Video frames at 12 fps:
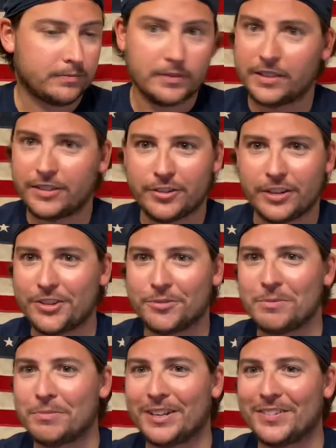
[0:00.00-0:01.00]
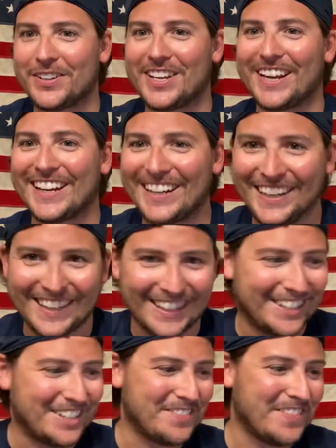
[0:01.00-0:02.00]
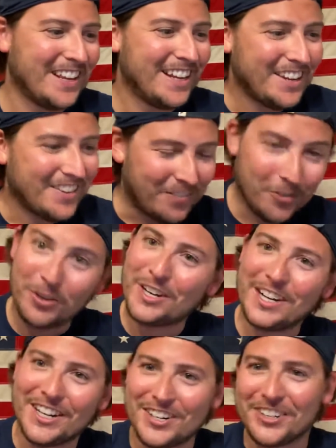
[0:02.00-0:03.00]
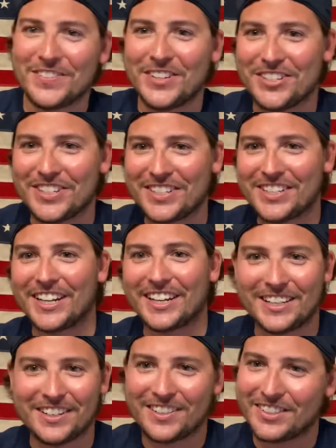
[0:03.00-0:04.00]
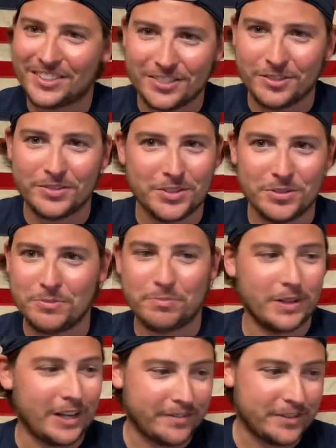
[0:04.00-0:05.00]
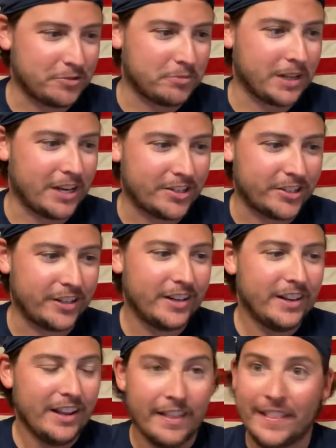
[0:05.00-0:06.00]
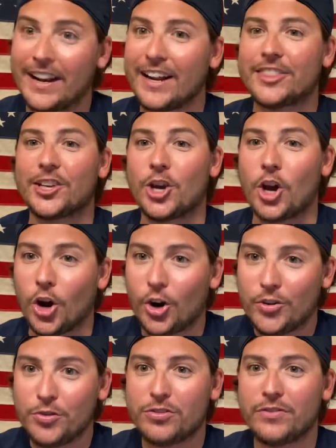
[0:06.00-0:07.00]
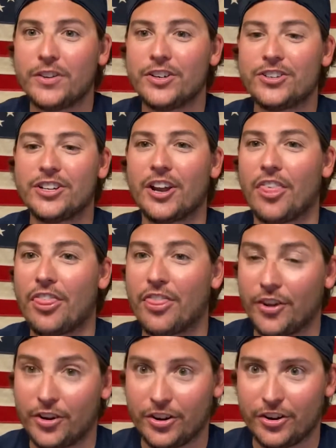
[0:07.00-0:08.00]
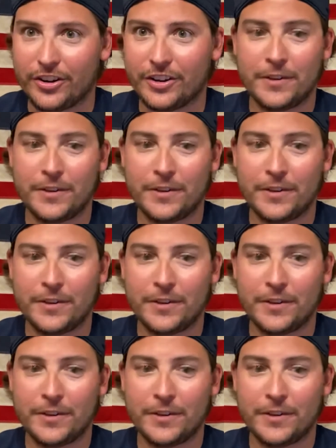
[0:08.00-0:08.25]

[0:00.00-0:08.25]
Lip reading: Shoot, I just went blank for a second. 49ers finishing second. Two playoff teams from last year. Then I got the Cardinals finishing third.